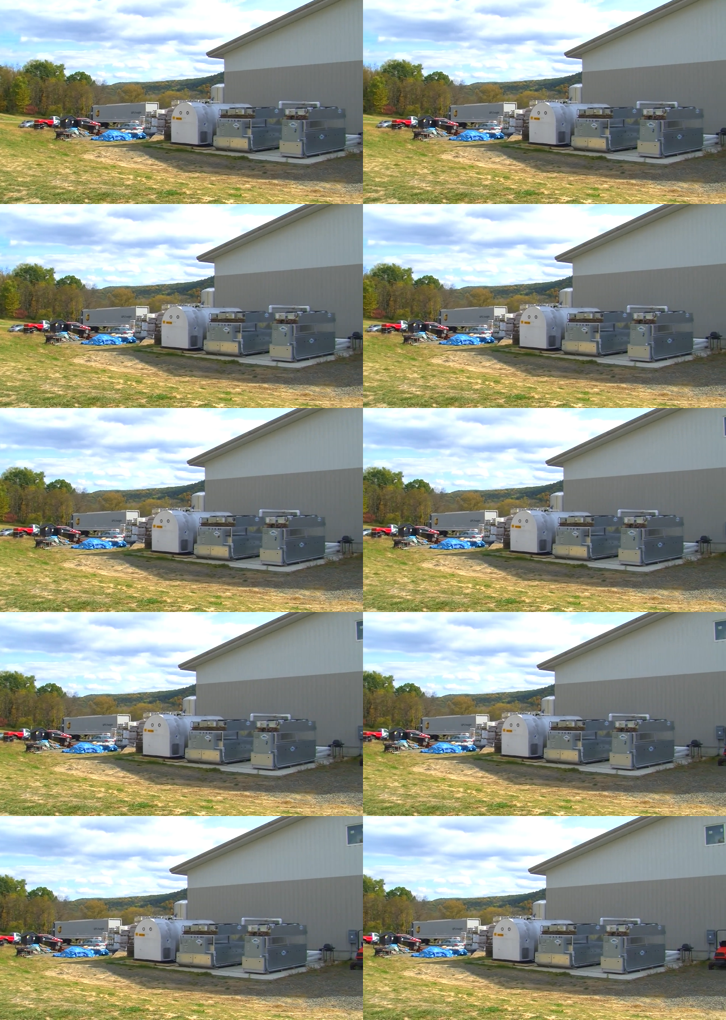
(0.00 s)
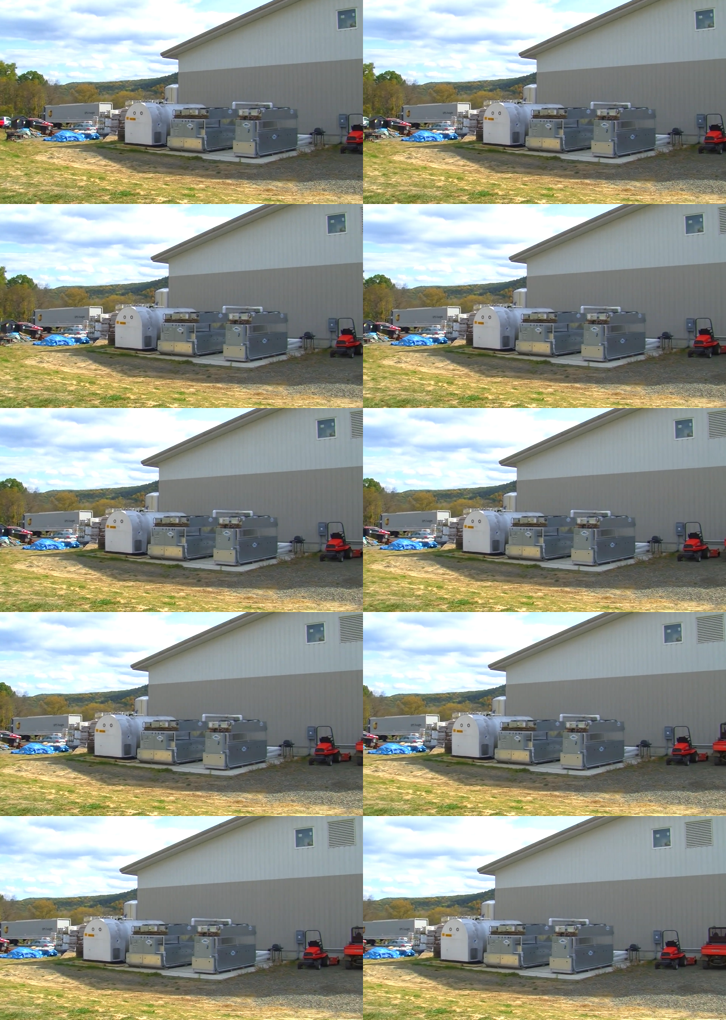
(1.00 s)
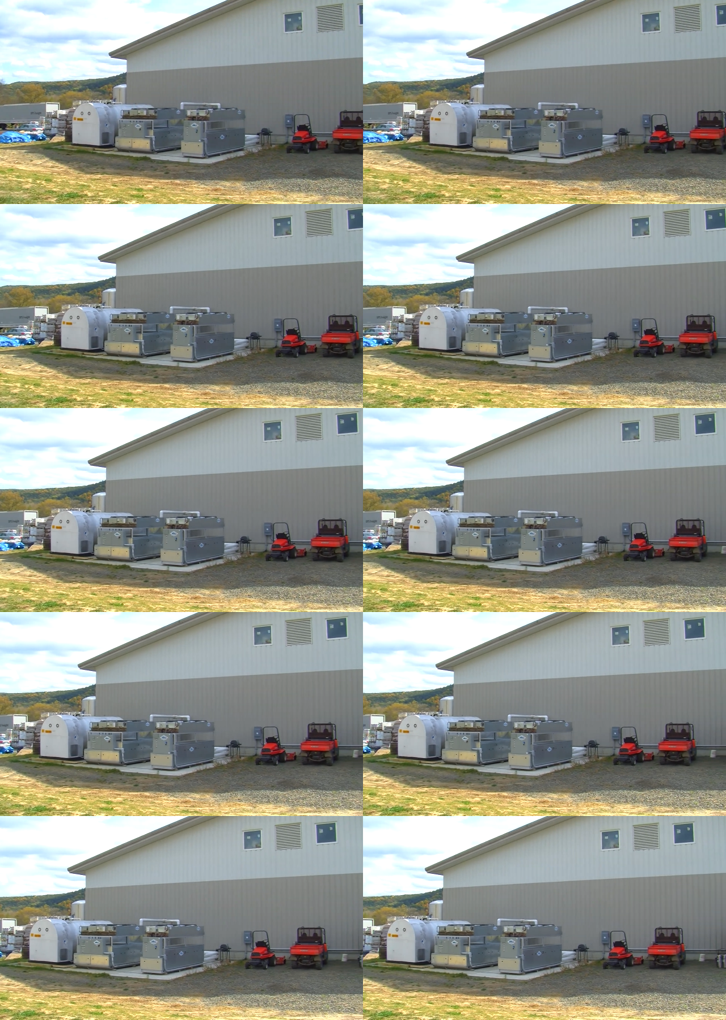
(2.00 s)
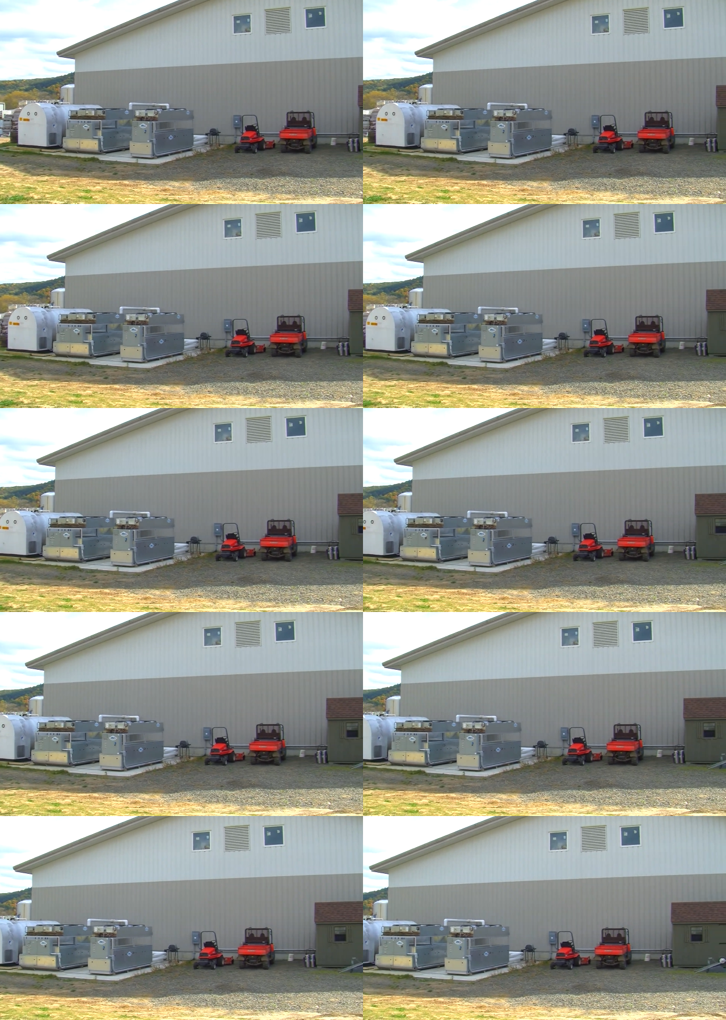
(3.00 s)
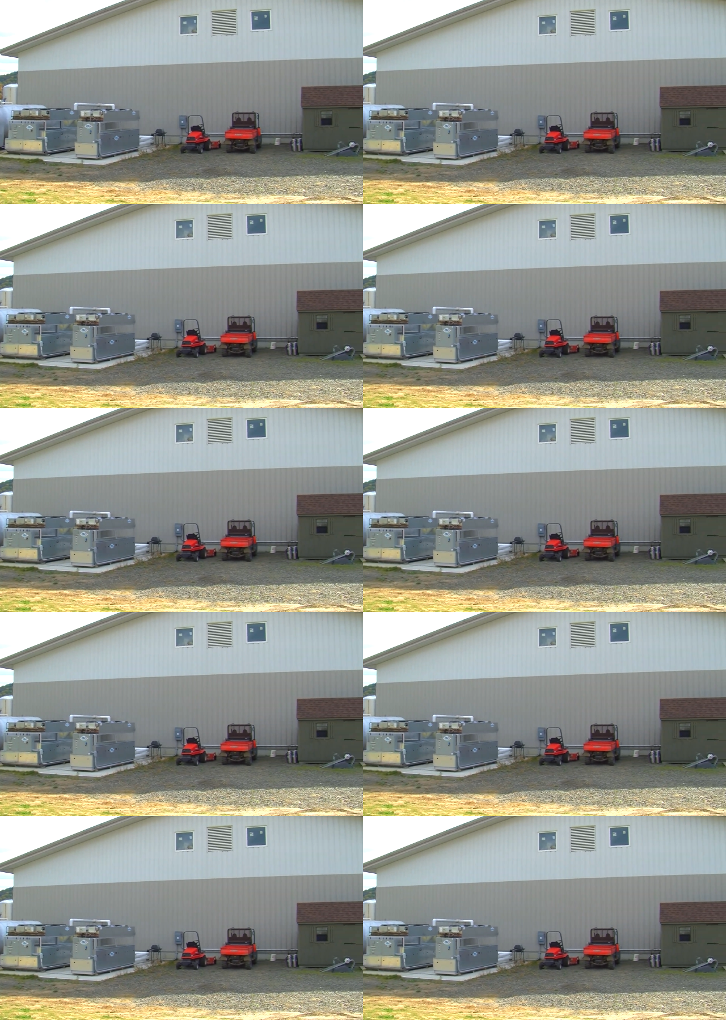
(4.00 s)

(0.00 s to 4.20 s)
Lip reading: (no speaker visible)